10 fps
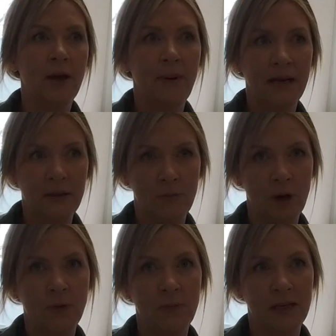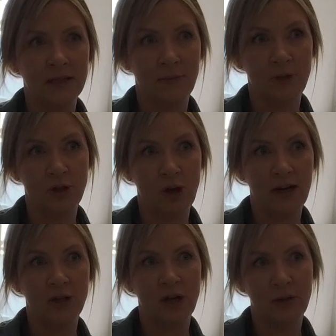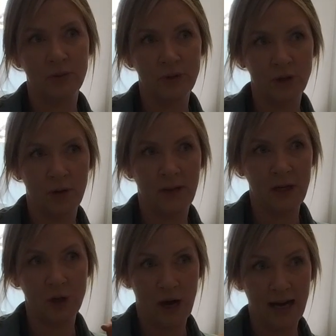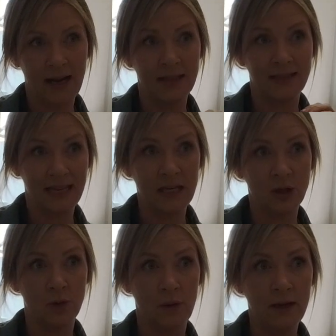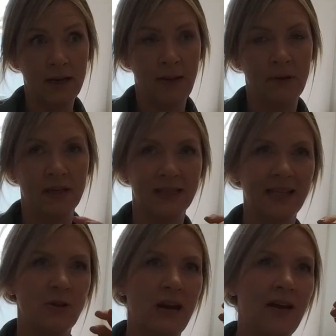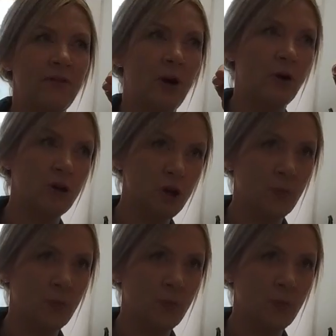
But at the moment, because I'm trying to juggle so many trainees into it and because they don't have their own